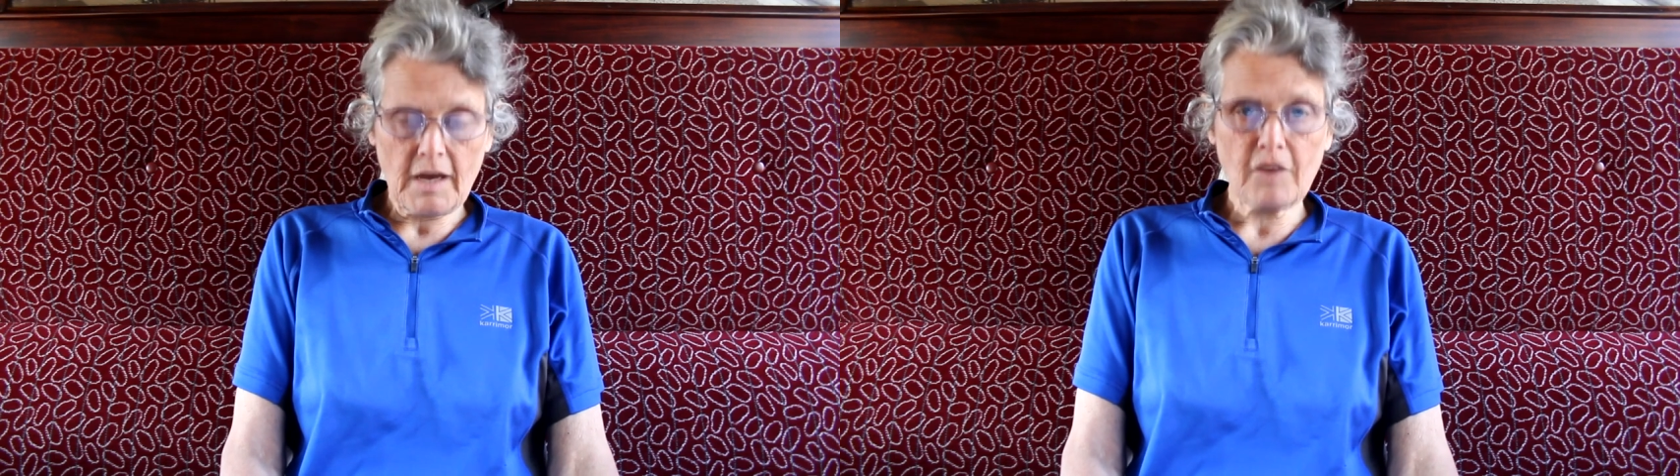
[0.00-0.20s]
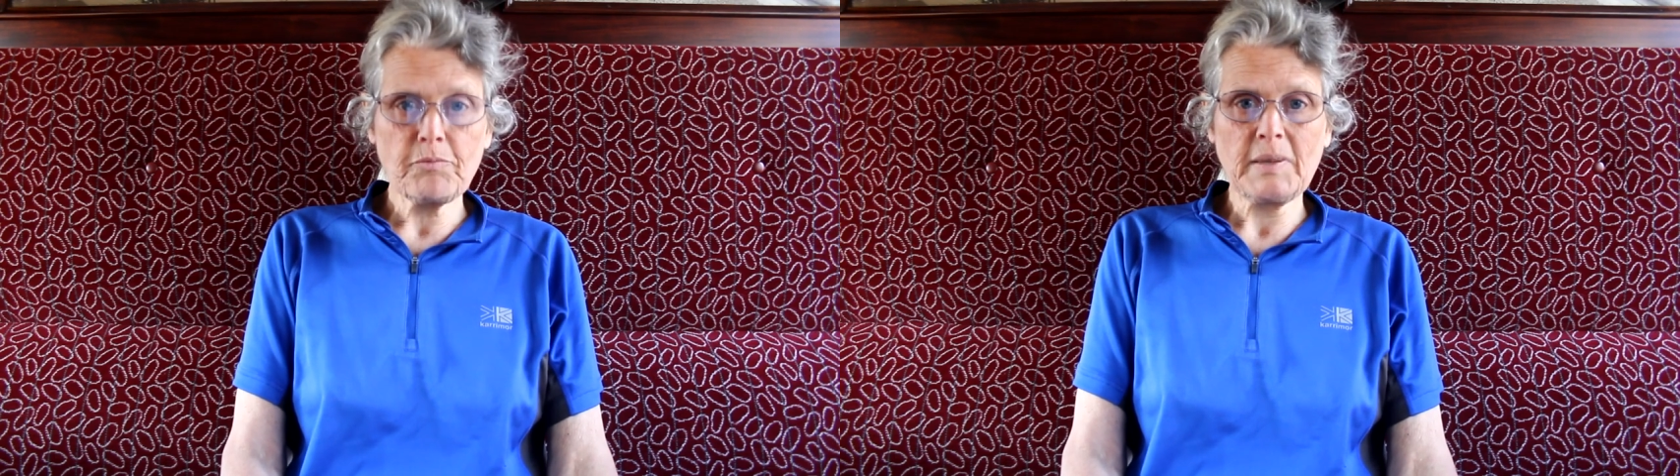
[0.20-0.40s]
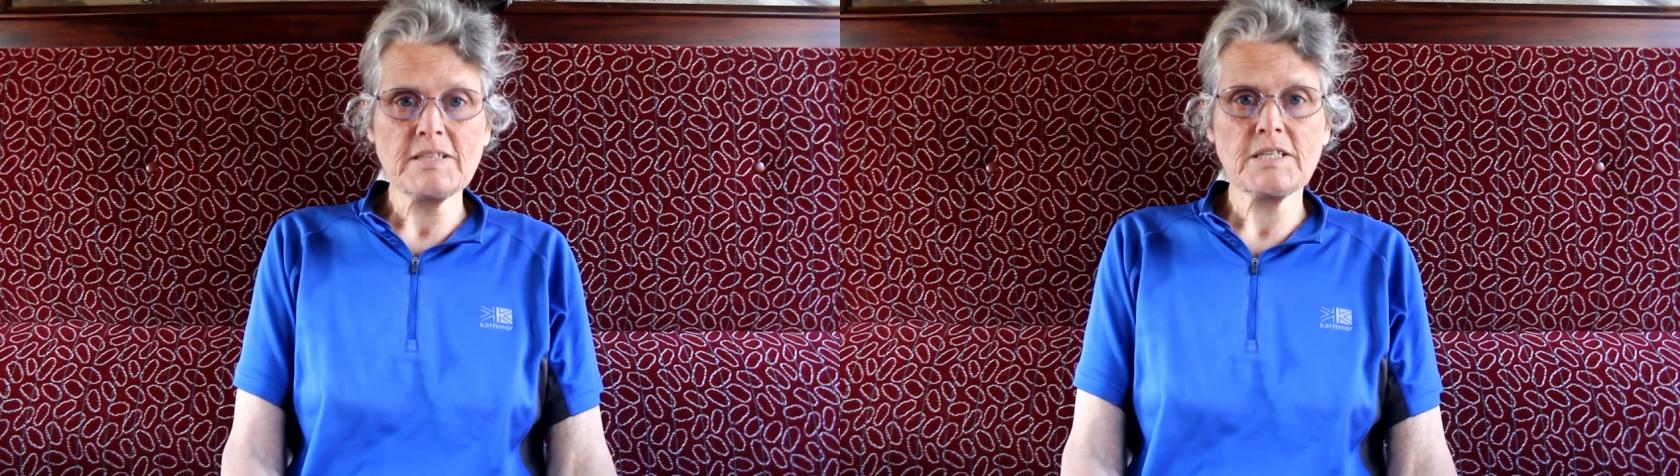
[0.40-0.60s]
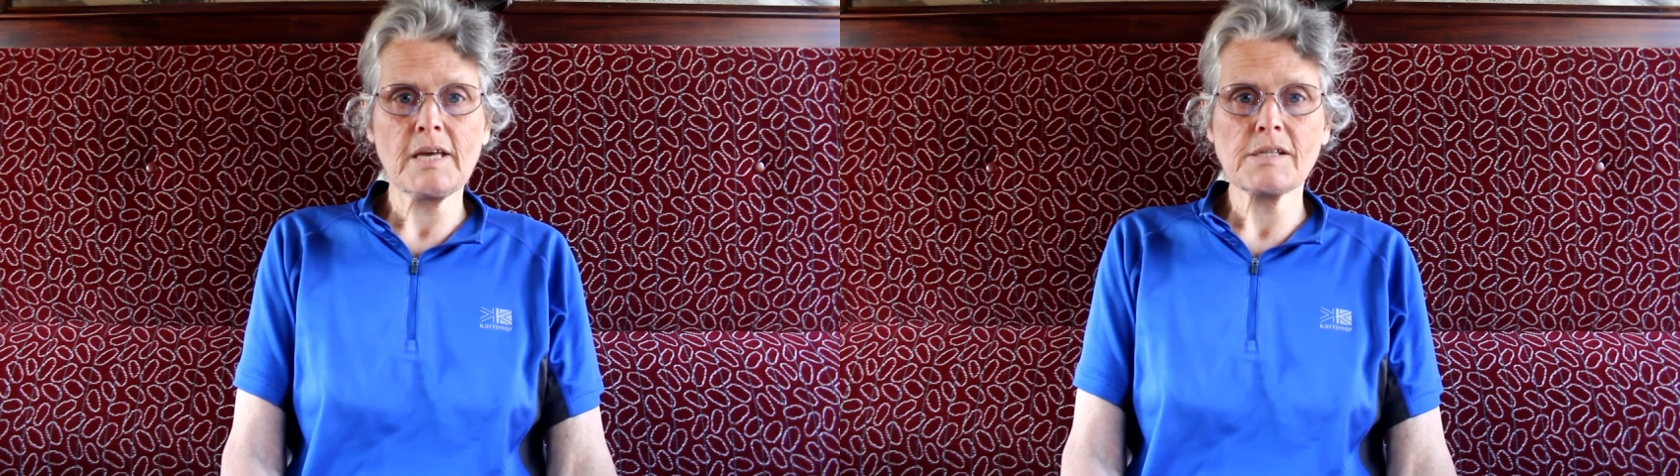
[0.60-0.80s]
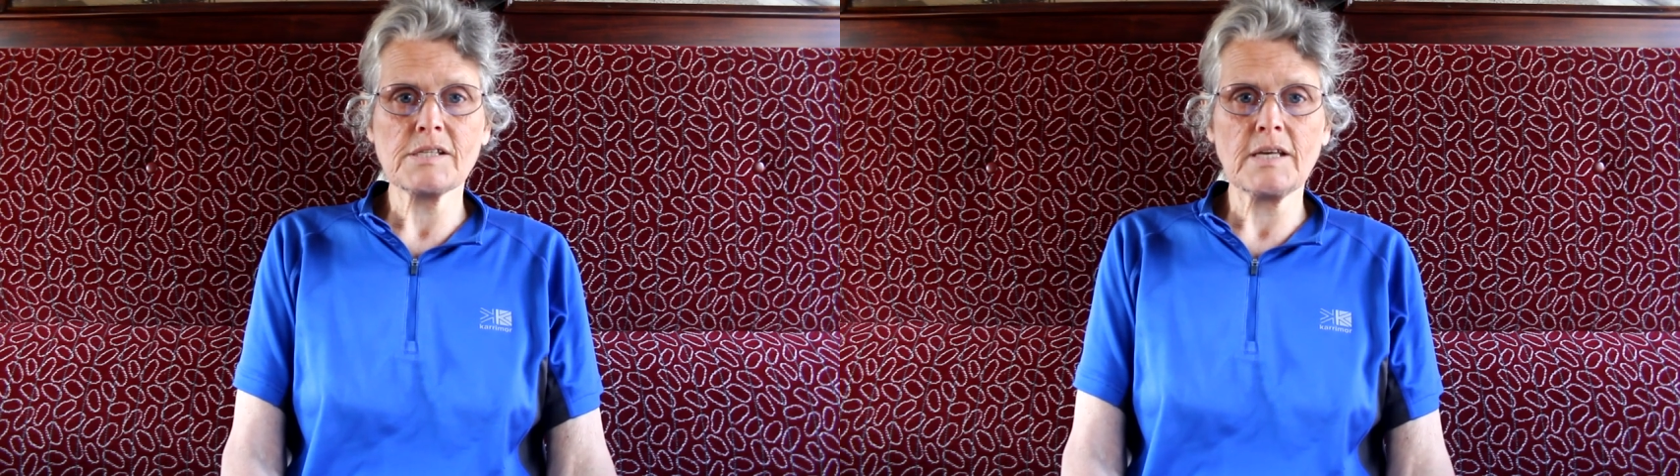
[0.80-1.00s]
of
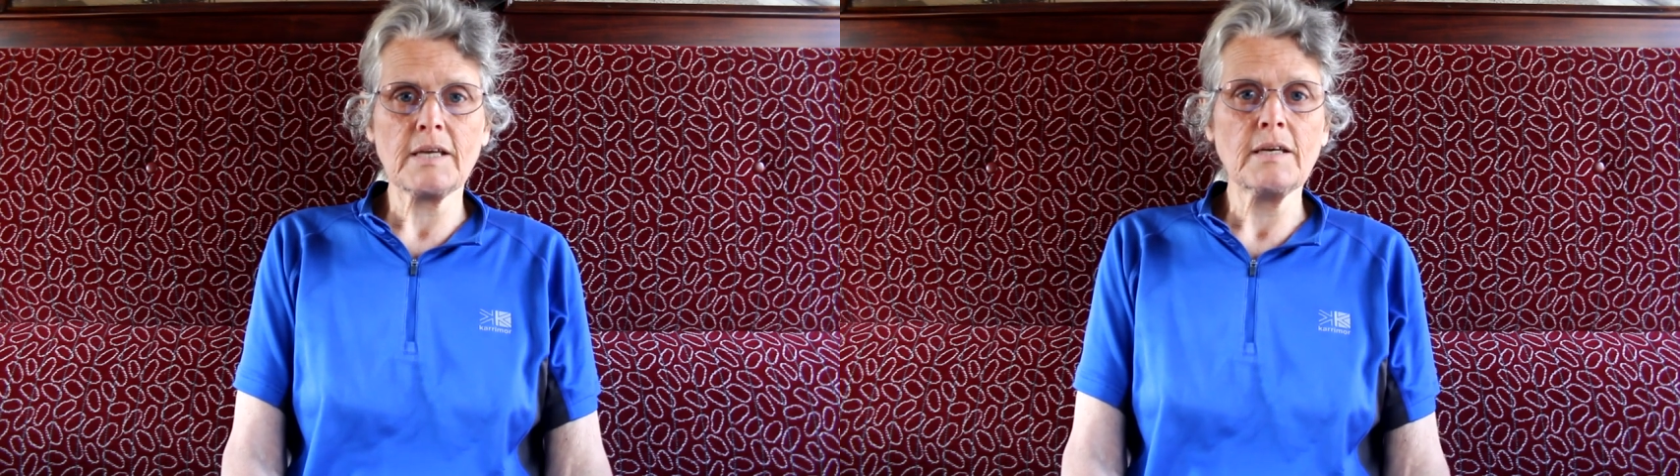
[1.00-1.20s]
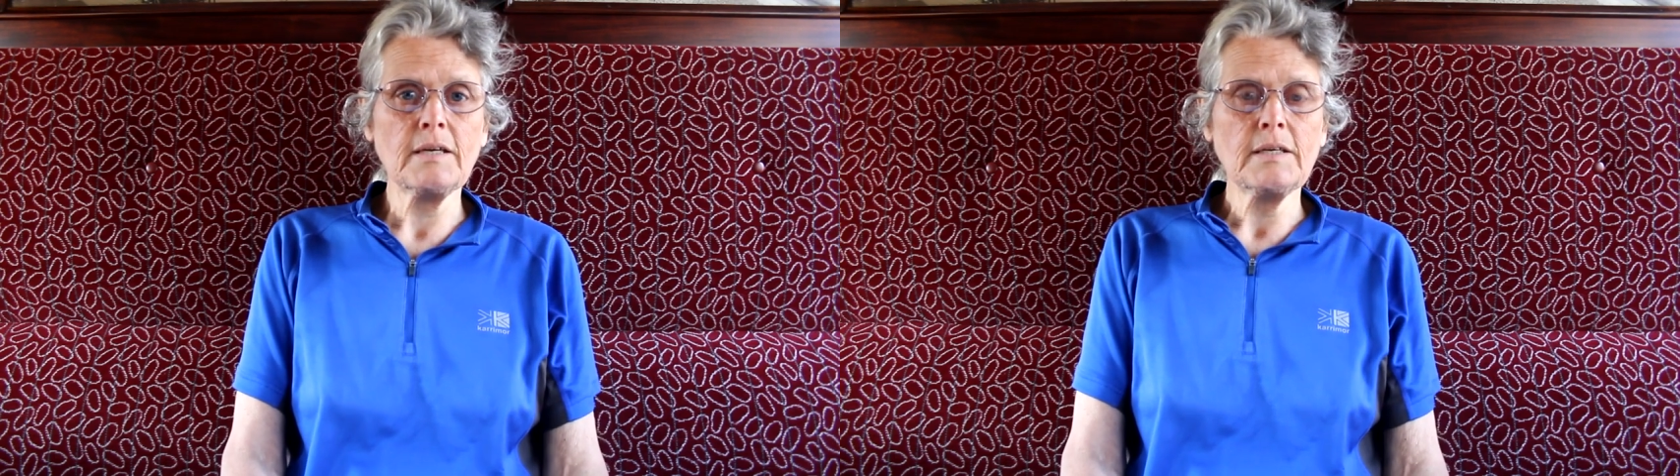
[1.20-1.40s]
PTSD,